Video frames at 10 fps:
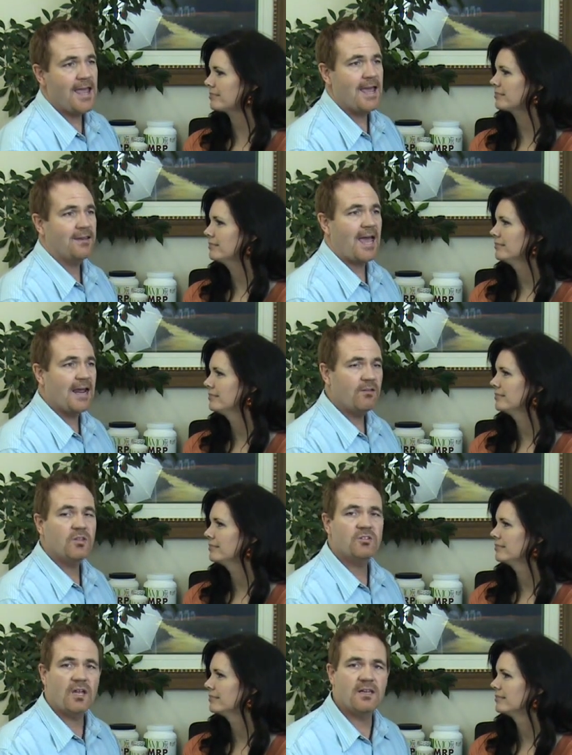Speaker 1: And
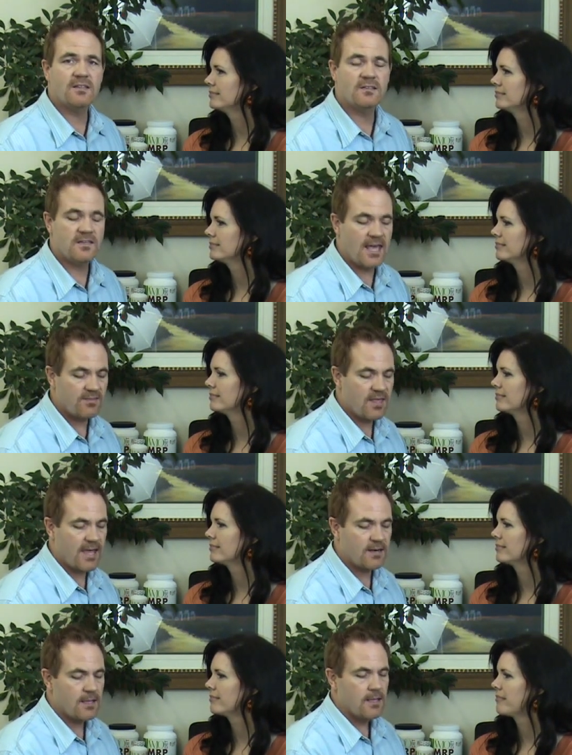out of the studies, it said
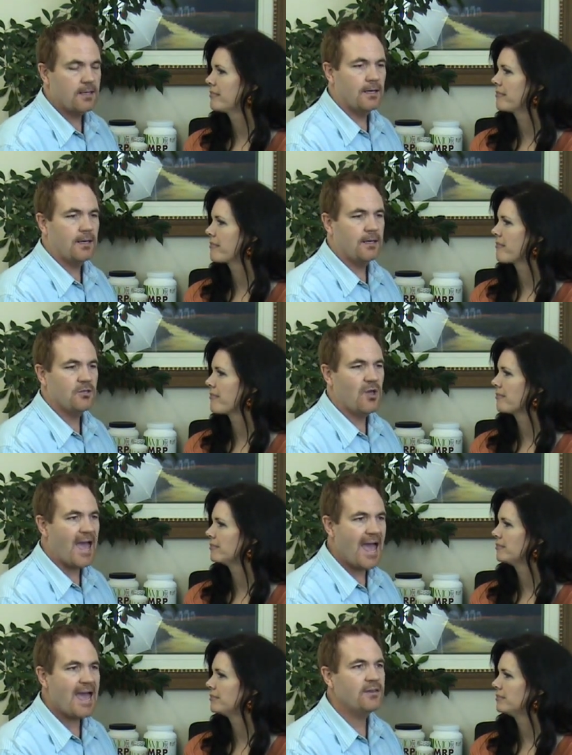that uh,
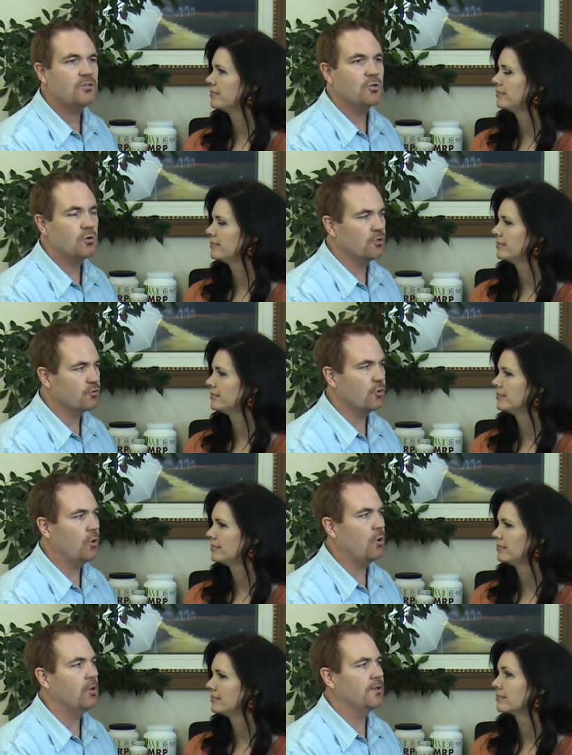you had to
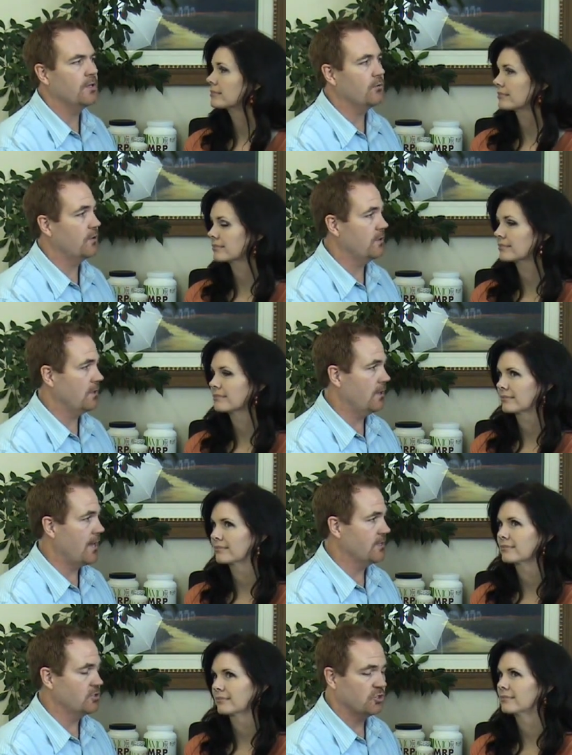control and get rid of the
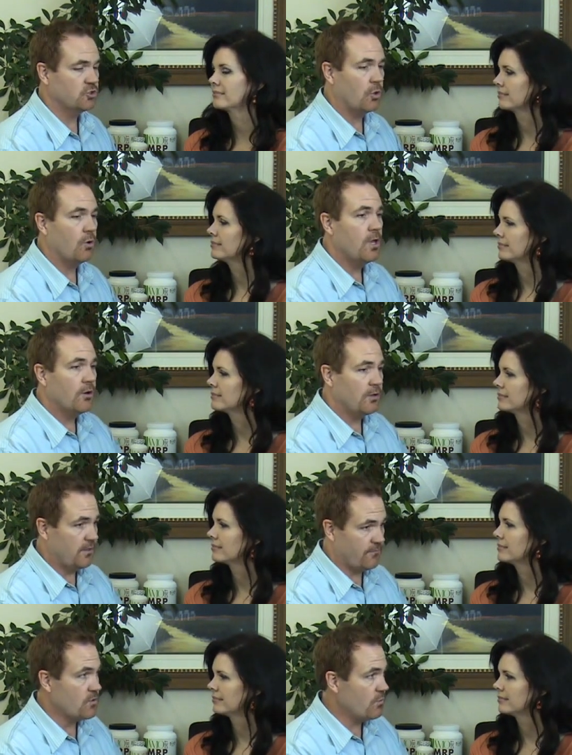glycogen. So
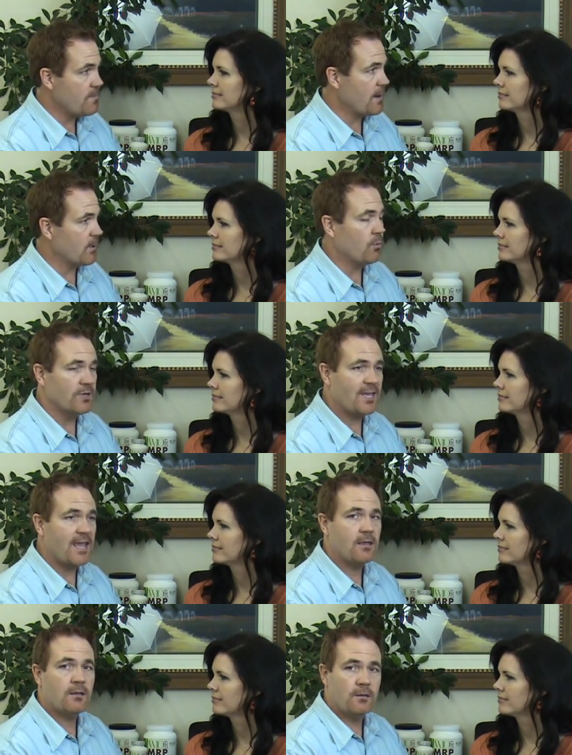if you remember, we
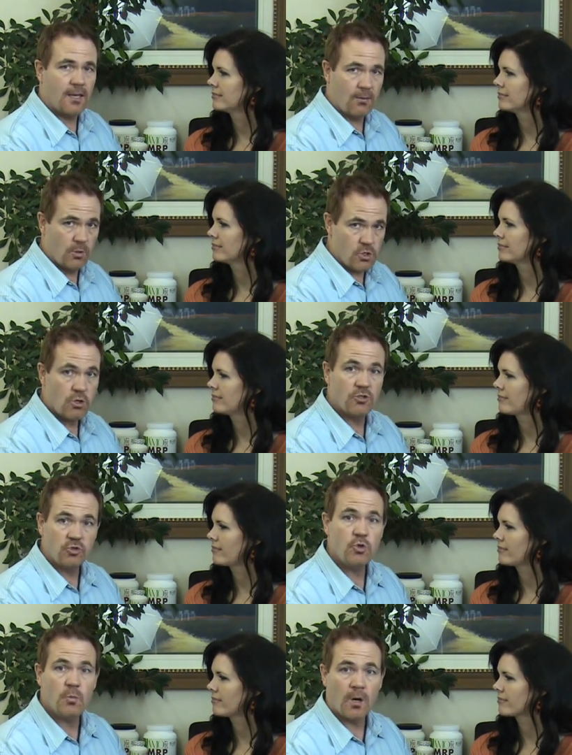take when you
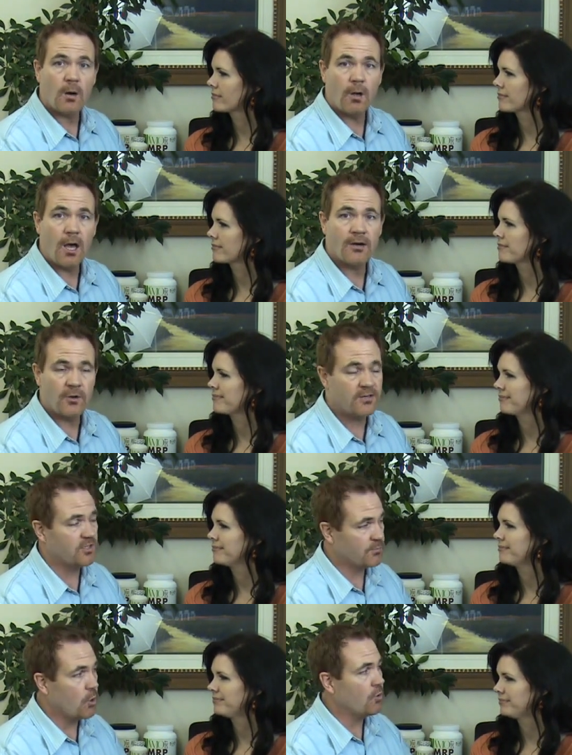consume
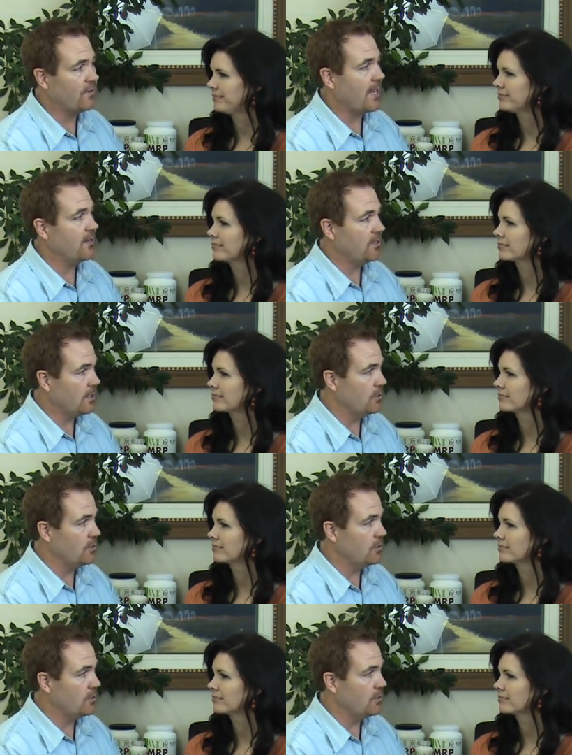carbohydrates, it's broken down into